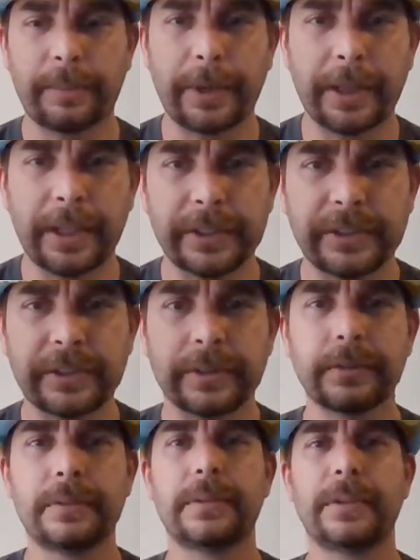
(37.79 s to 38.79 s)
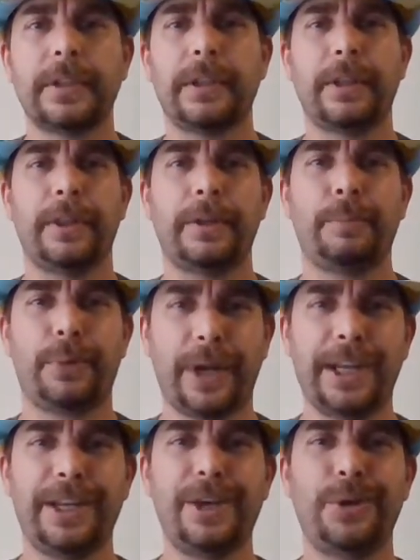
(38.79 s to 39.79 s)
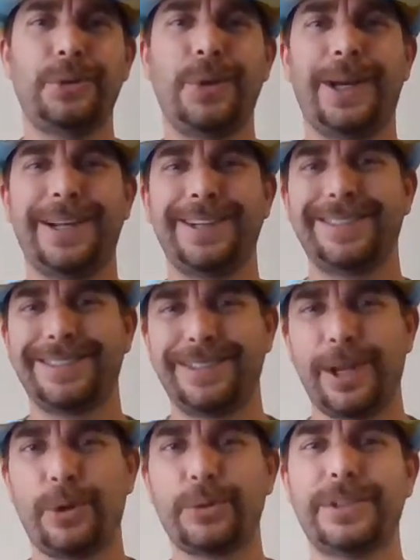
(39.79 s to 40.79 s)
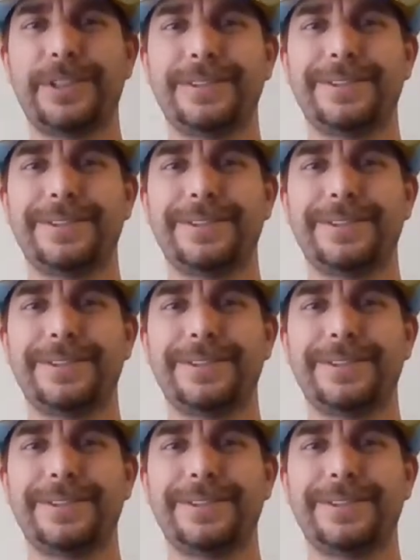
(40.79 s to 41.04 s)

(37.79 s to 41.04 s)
This brand new Note